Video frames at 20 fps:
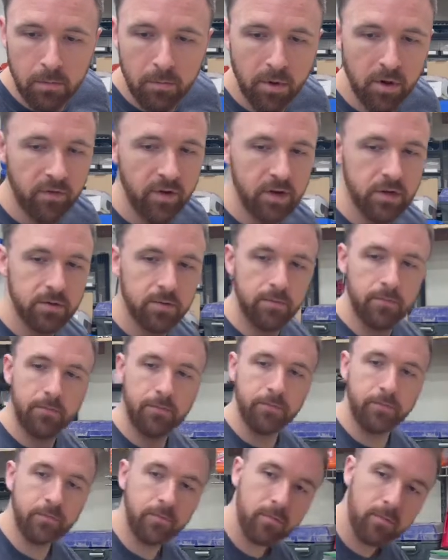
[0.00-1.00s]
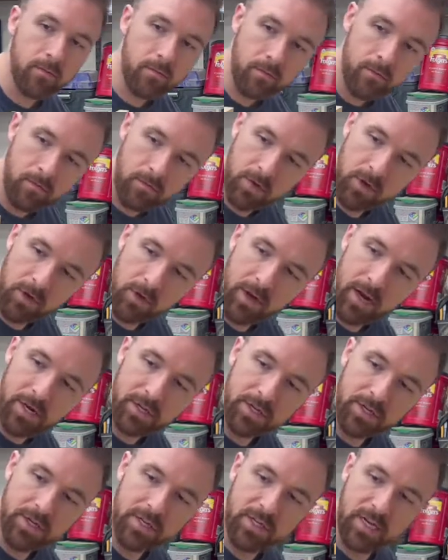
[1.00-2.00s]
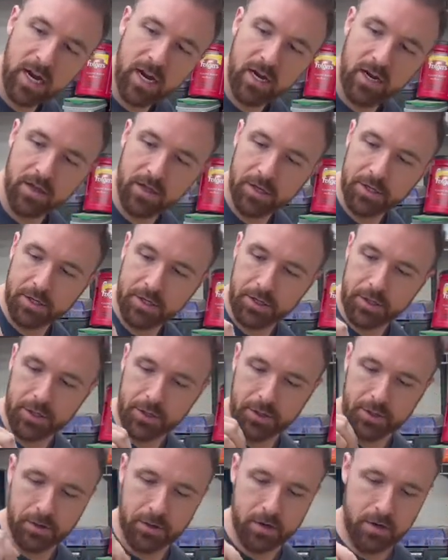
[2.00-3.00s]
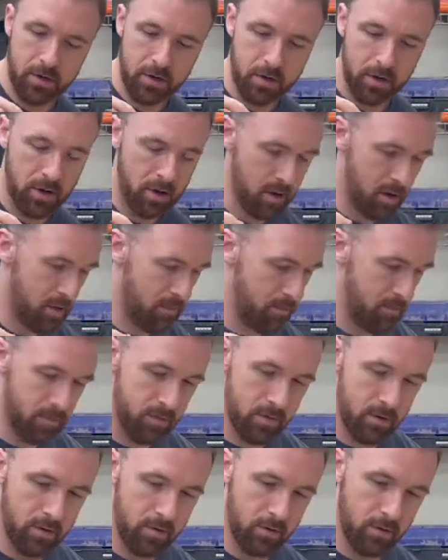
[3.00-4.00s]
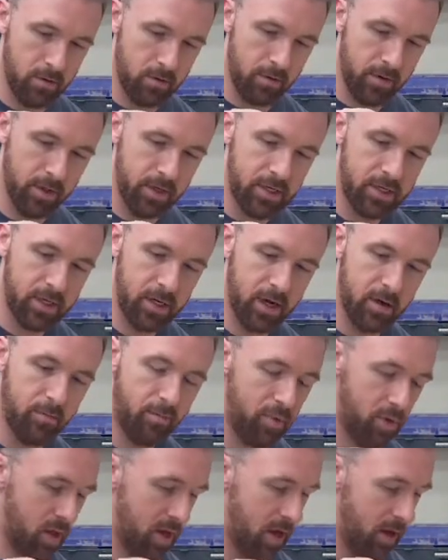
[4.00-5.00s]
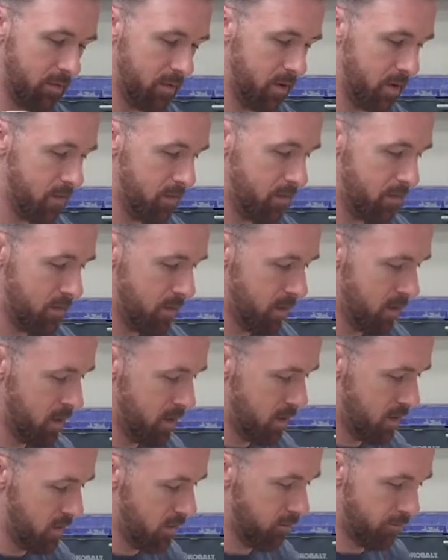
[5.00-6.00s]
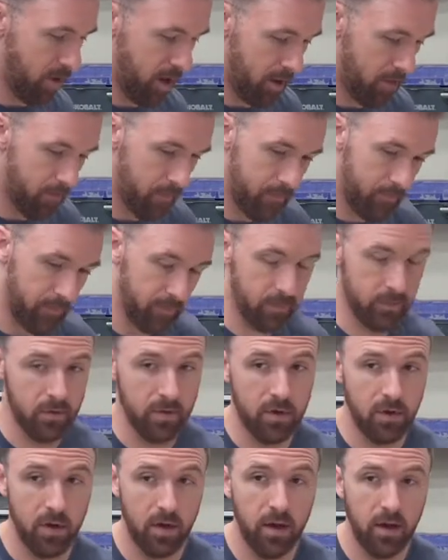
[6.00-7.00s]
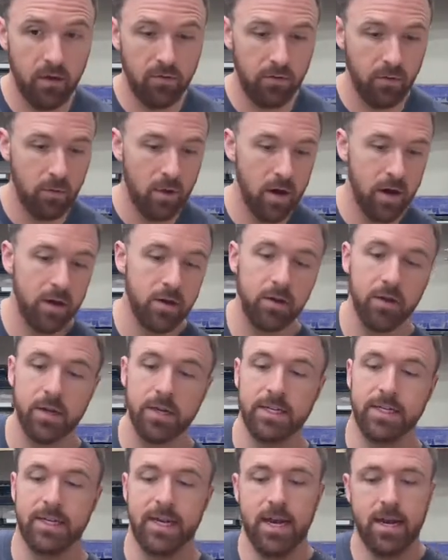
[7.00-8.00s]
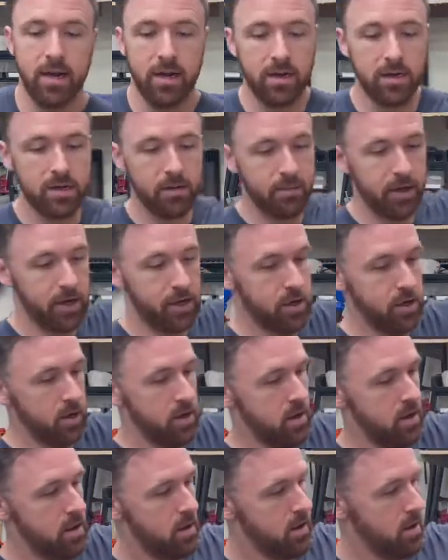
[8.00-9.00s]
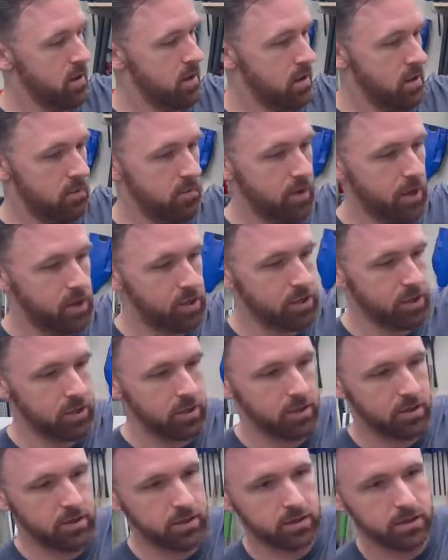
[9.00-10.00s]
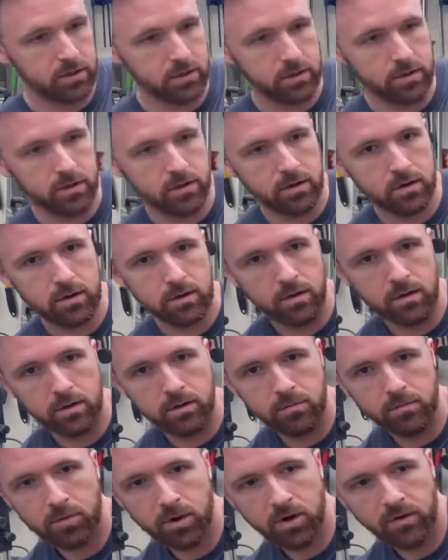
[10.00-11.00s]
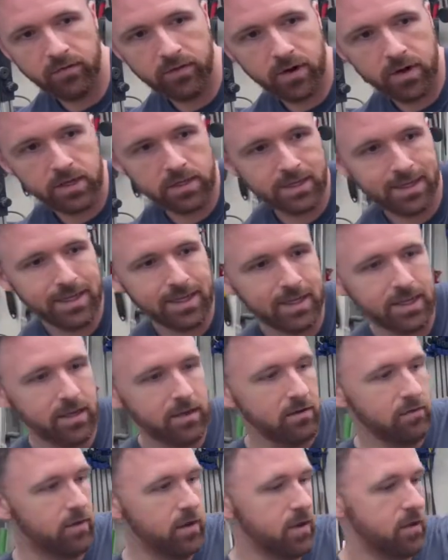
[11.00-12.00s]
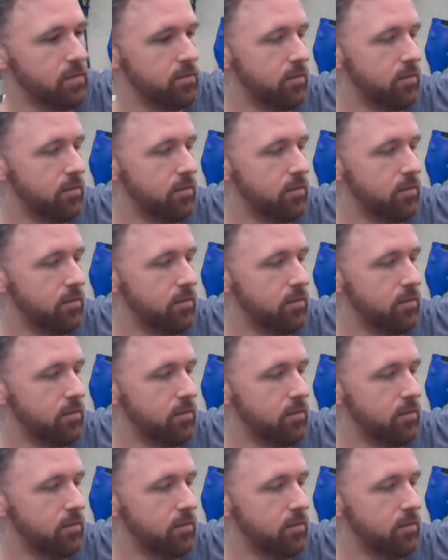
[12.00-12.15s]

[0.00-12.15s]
Perfect. You can actually sand this too. Don't really sand plywood, but if you wanted, you could sand it to make sure it's perfectly even.